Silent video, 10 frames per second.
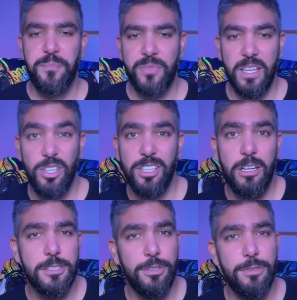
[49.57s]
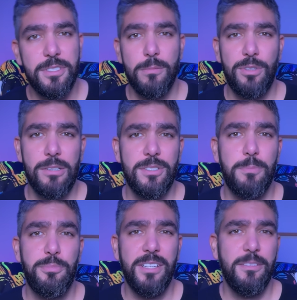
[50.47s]
And you can also use the browser
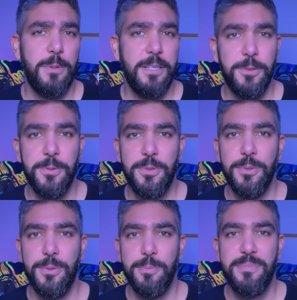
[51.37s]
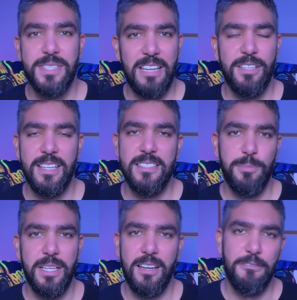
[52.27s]
print menu to save it as a
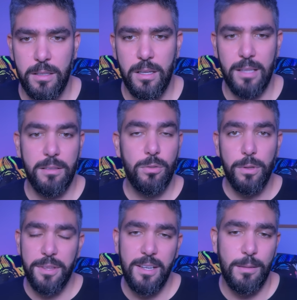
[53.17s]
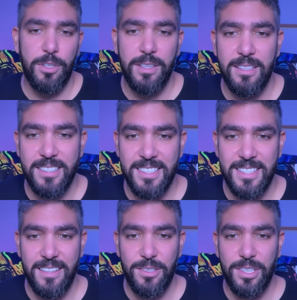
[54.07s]
PDF. And the cool thing about this is
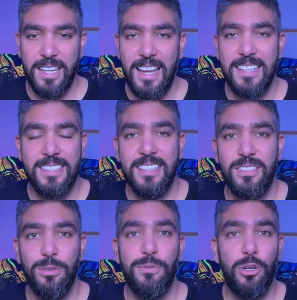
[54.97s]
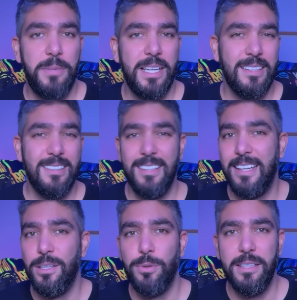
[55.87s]
that you can ask it to format it in
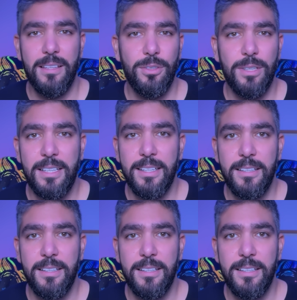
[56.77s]
any way that you like.